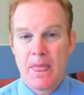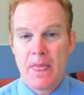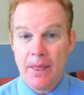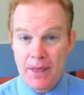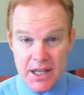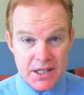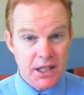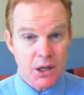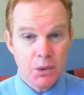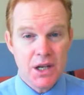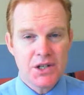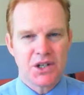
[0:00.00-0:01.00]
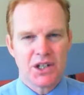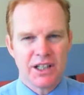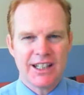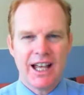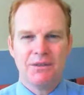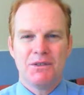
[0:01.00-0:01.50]
And that's the question,
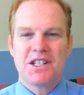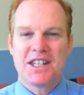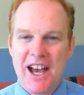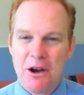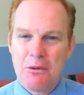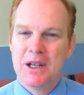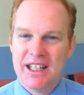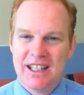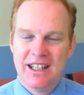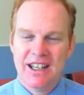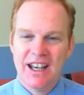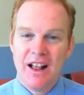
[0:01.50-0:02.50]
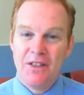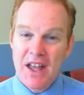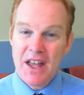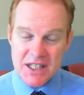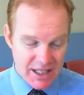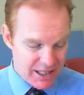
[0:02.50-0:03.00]
lovest thou me?
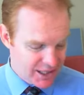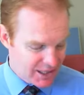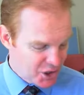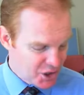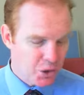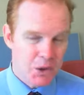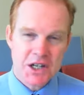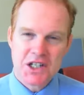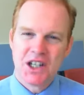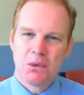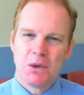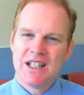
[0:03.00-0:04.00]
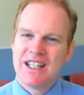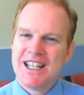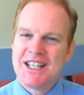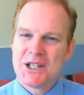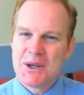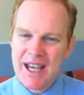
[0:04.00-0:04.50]
That's the essential question that we need
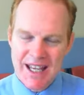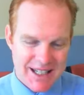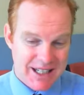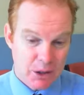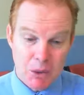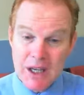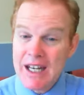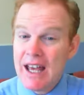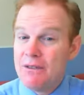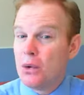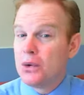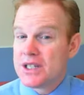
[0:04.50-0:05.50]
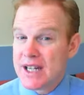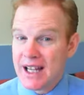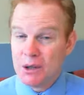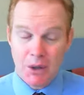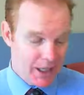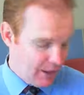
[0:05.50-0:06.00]
to answer. We can have all the
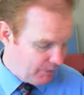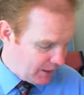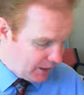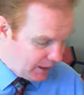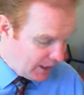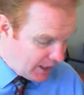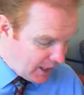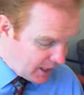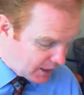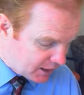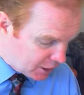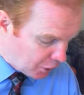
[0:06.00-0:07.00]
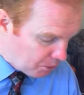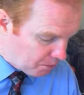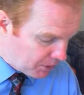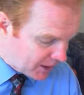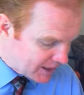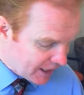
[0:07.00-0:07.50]
talent, we can have as the note
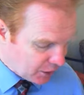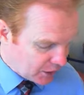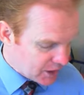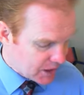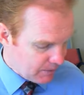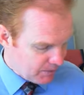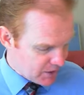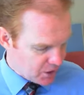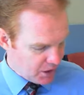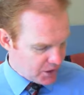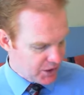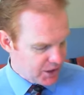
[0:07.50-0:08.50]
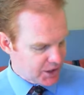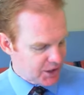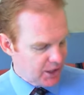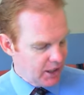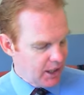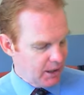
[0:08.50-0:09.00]
brings out, I just emphasise
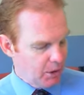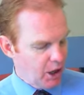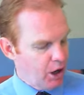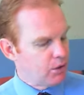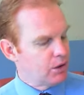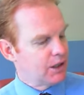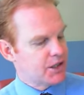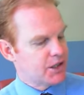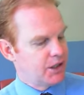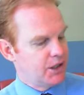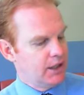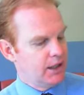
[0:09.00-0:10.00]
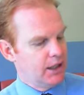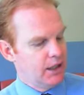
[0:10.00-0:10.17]
this in my own lesson here,